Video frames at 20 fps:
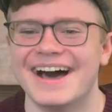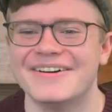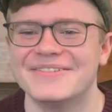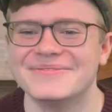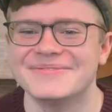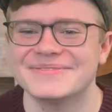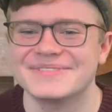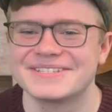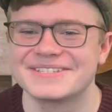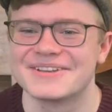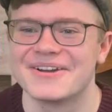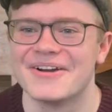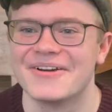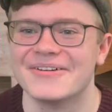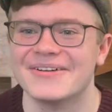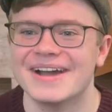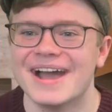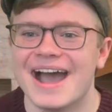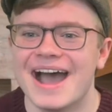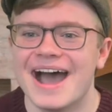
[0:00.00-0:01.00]

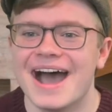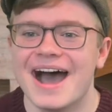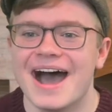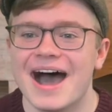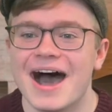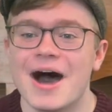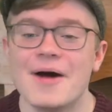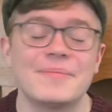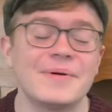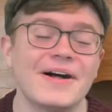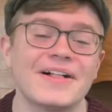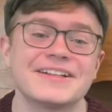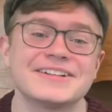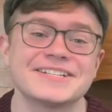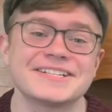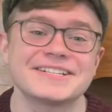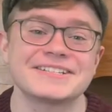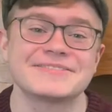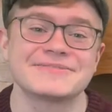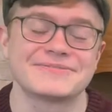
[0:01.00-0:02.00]
So
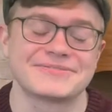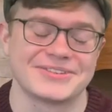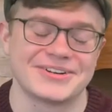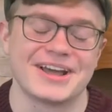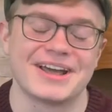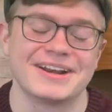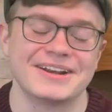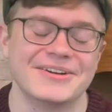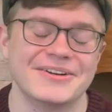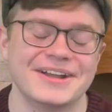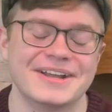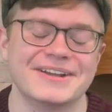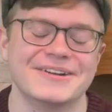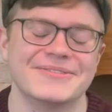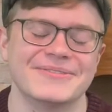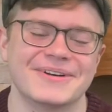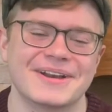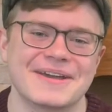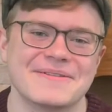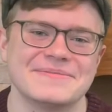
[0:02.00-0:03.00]
apologies for not knowing
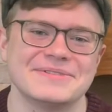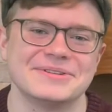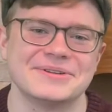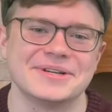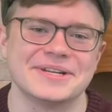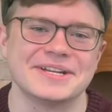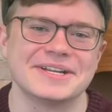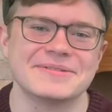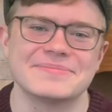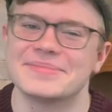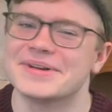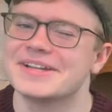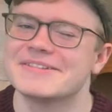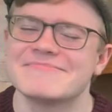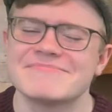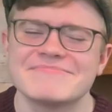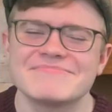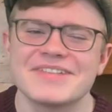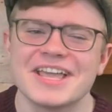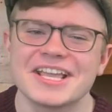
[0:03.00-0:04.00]
what I'm doing,
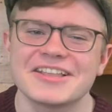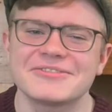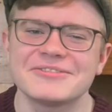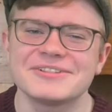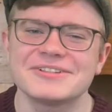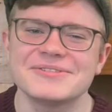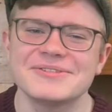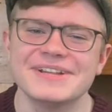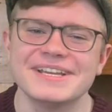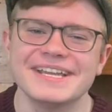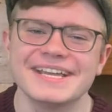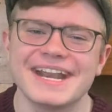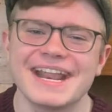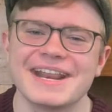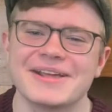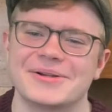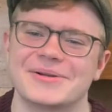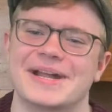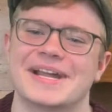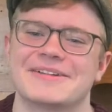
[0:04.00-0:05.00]
but thanks for tuning in
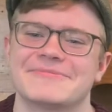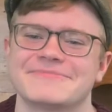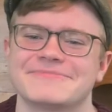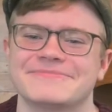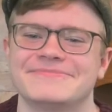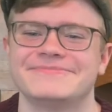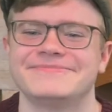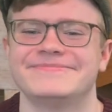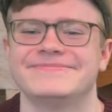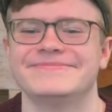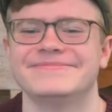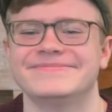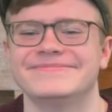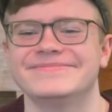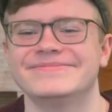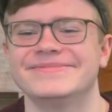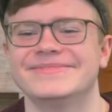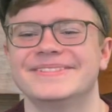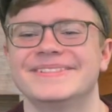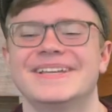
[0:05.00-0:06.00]
anyway.
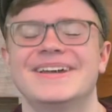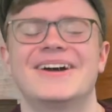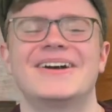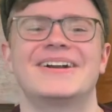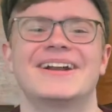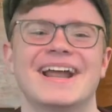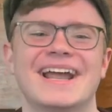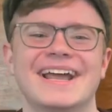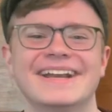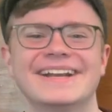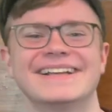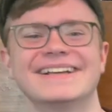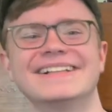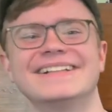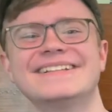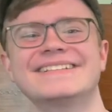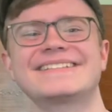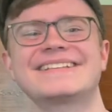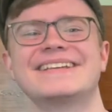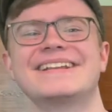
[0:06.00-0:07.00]
All right,
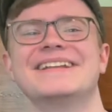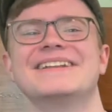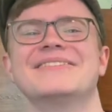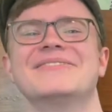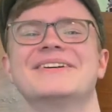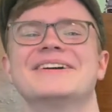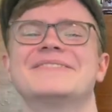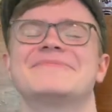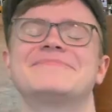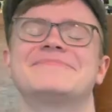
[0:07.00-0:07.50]
let's get into it.